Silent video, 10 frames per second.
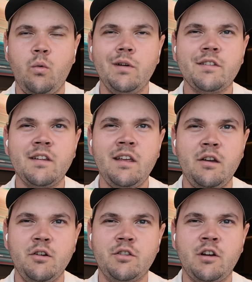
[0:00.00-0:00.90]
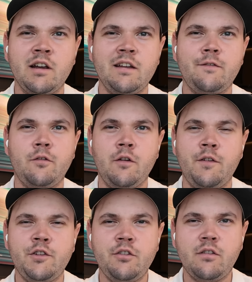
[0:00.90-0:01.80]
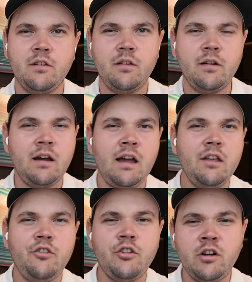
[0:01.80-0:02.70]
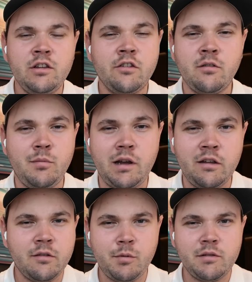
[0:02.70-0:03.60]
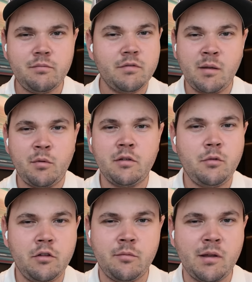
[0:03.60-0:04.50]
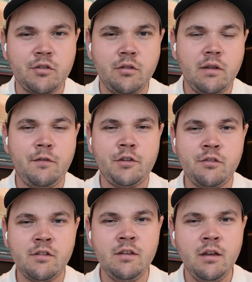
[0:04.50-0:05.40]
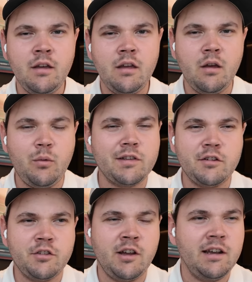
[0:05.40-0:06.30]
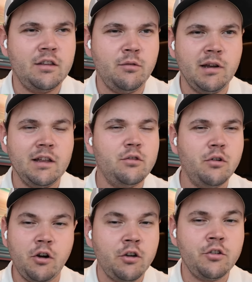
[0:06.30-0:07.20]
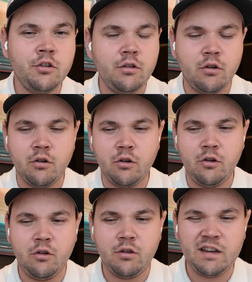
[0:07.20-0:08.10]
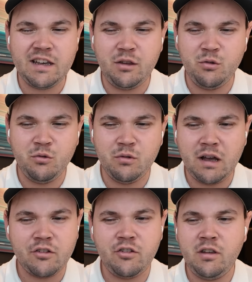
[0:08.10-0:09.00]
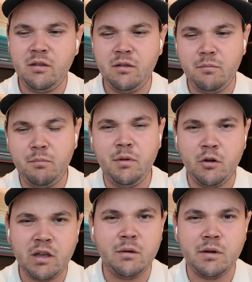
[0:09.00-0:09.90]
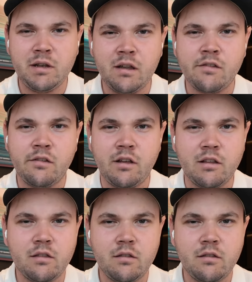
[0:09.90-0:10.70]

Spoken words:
What's a good target for efficiency? I usually call this compliance, but same principle as you mentioned, efficiency. What's a good target? Do you want to get to 100, or can you actually be okay with less than that?